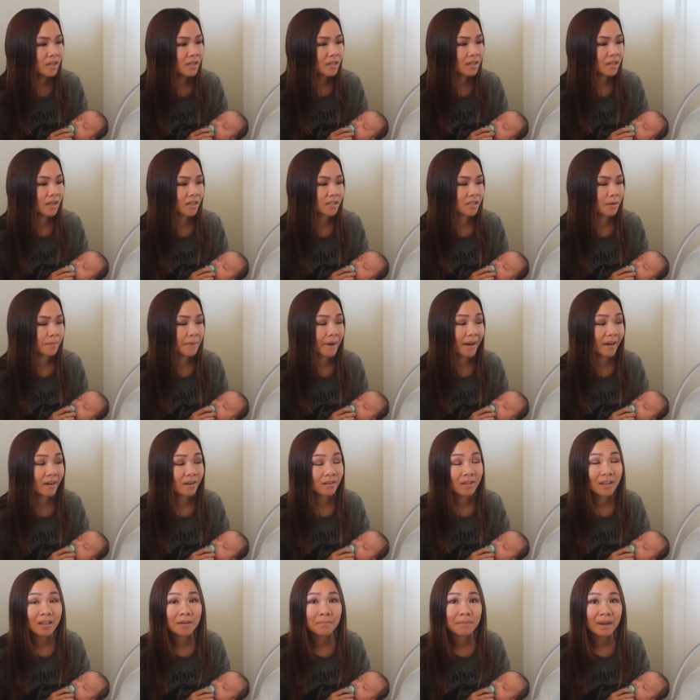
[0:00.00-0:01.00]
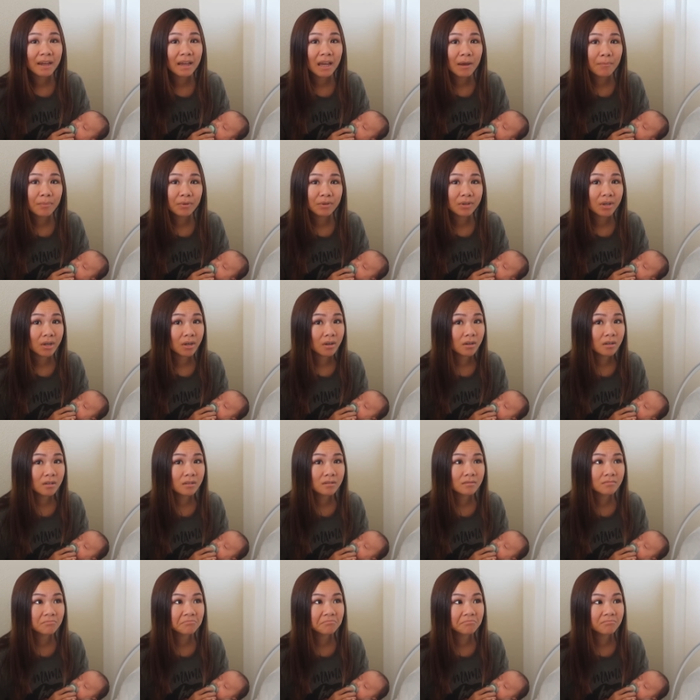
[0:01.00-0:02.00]
because apparently my
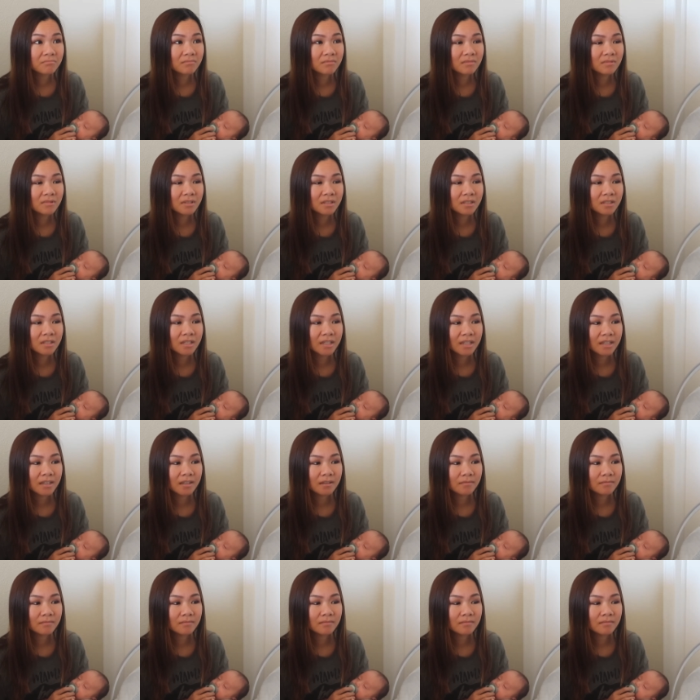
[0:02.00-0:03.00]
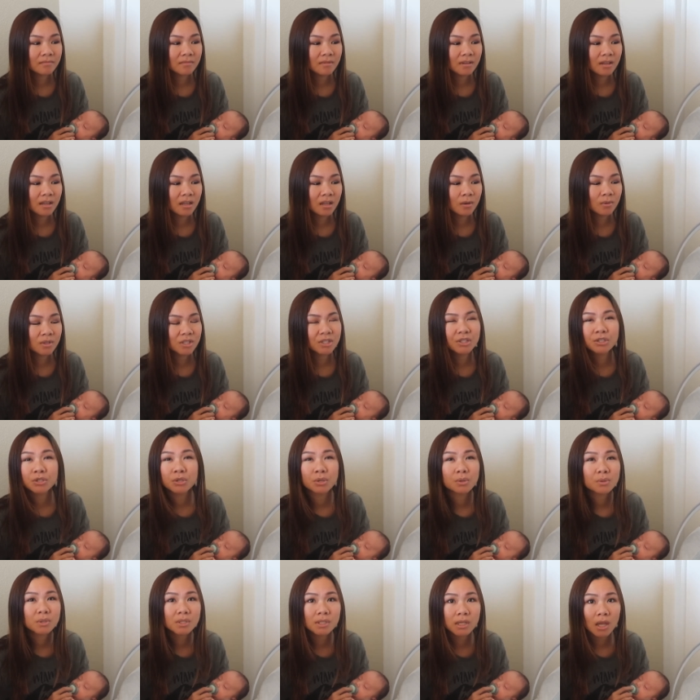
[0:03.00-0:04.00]
epidural it was
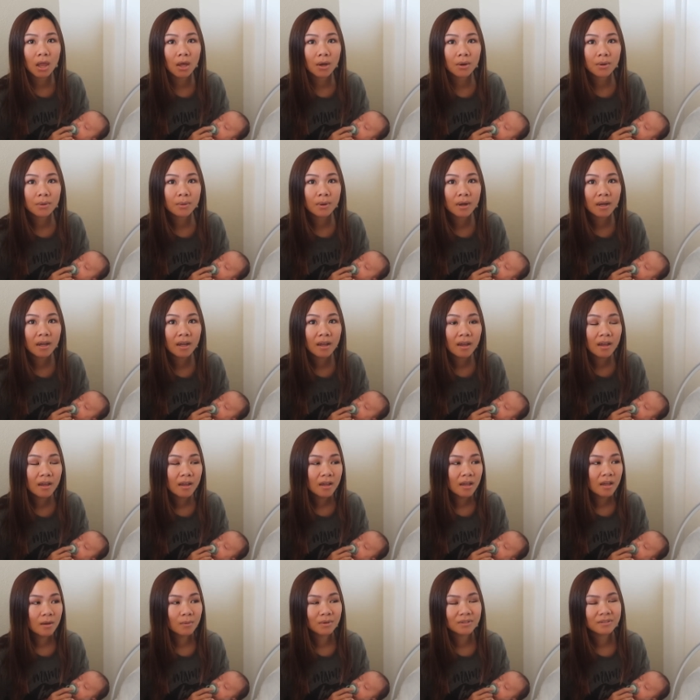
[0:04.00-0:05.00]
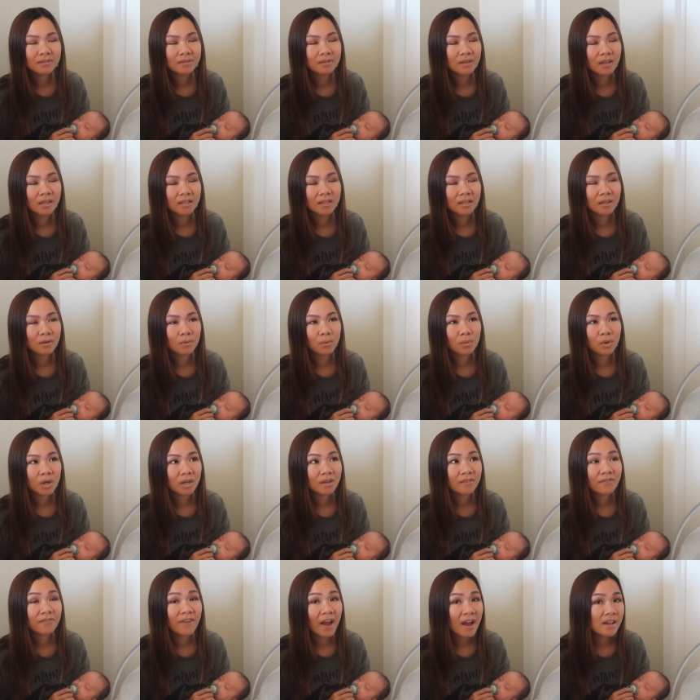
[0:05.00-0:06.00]
too slow. It didn't
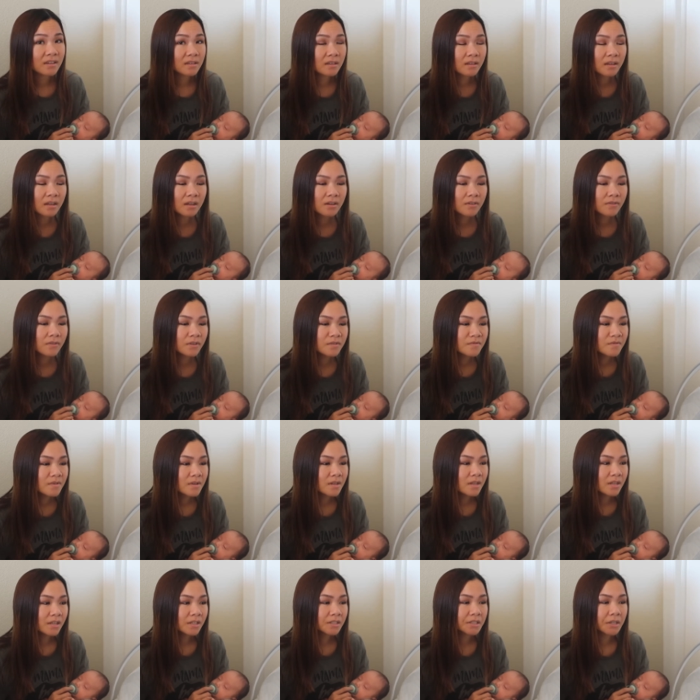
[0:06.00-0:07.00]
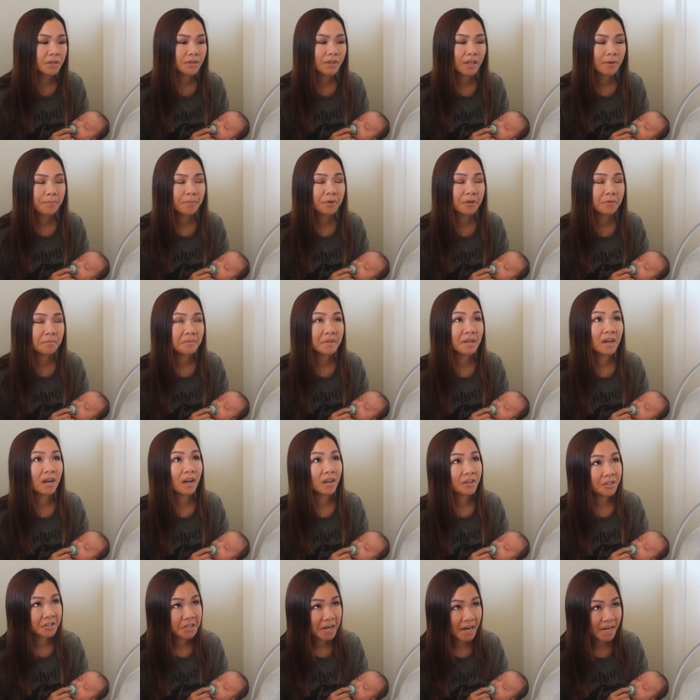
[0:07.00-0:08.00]
work fast enough, so they put me
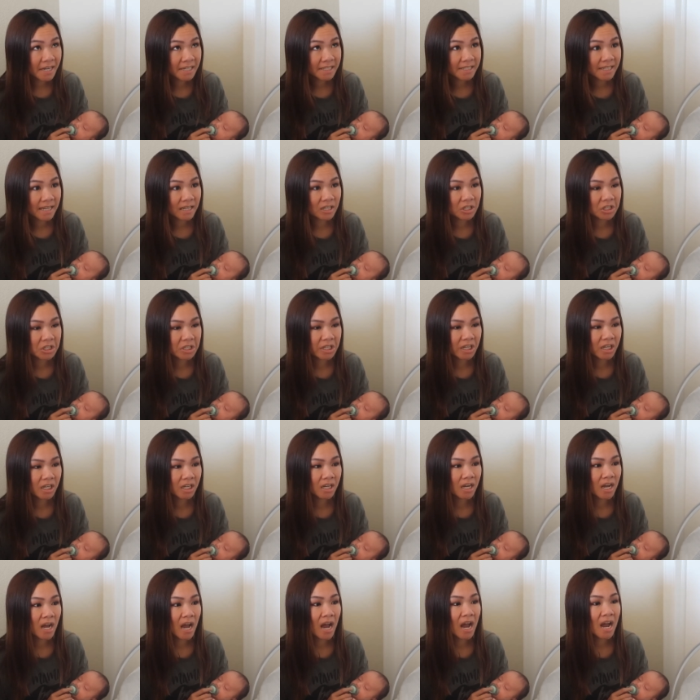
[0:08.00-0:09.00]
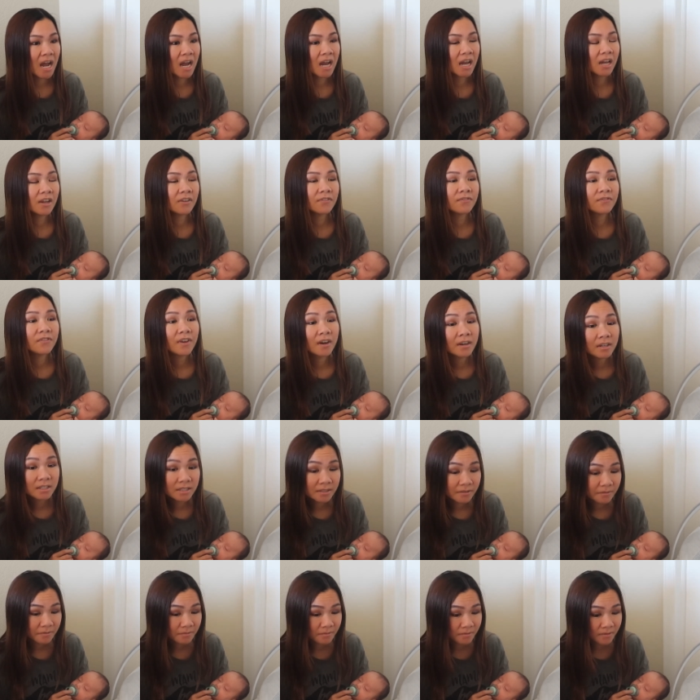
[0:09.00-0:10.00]
under anesthesia. I fell
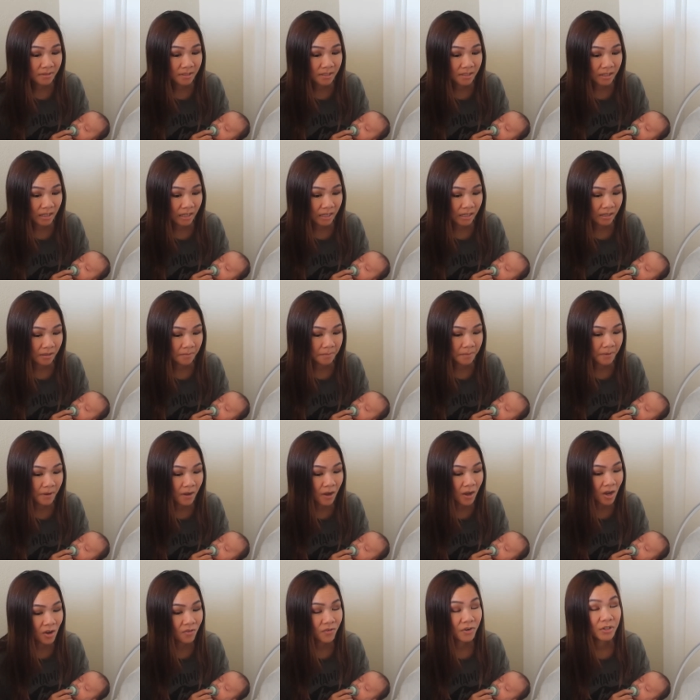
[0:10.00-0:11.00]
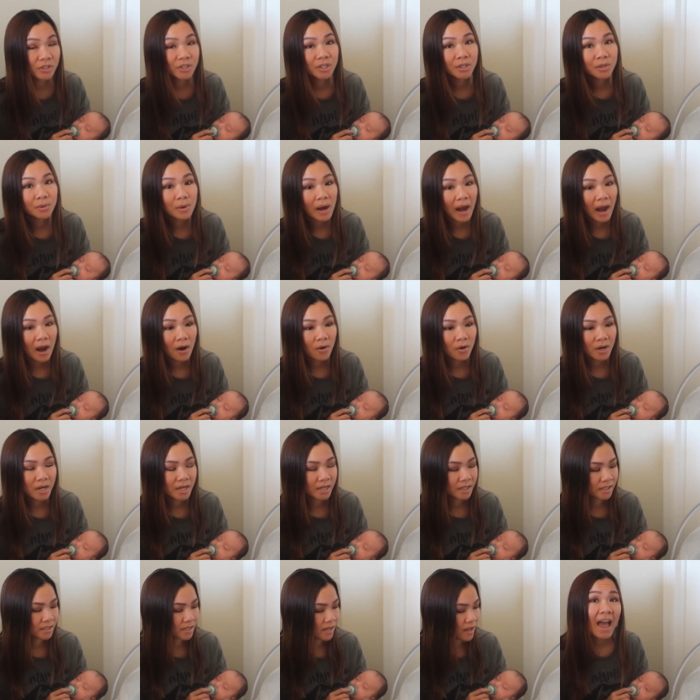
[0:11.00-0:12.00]
asleep for 2
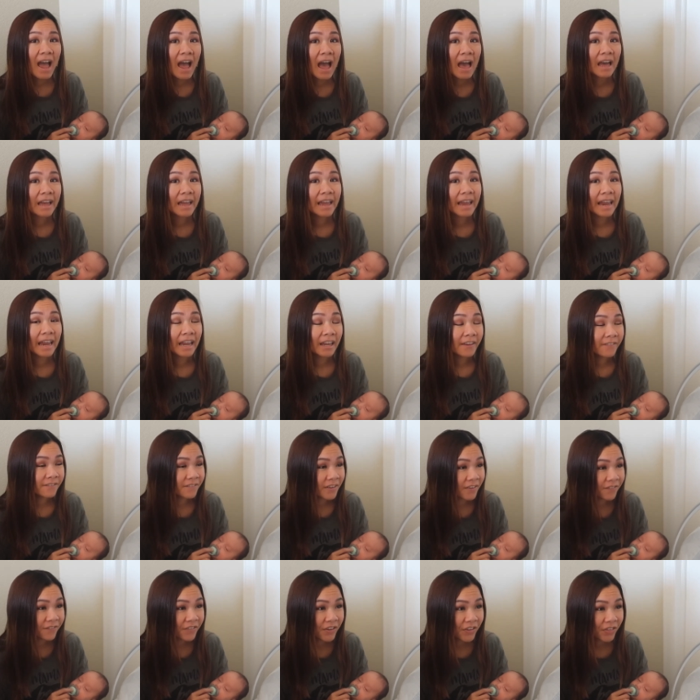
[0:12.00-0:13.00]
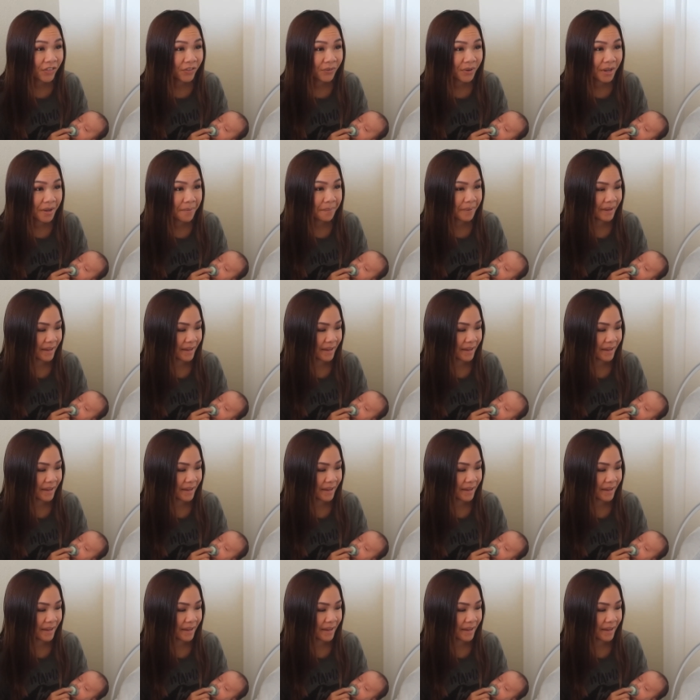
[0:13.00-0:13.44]
hours. At 8:53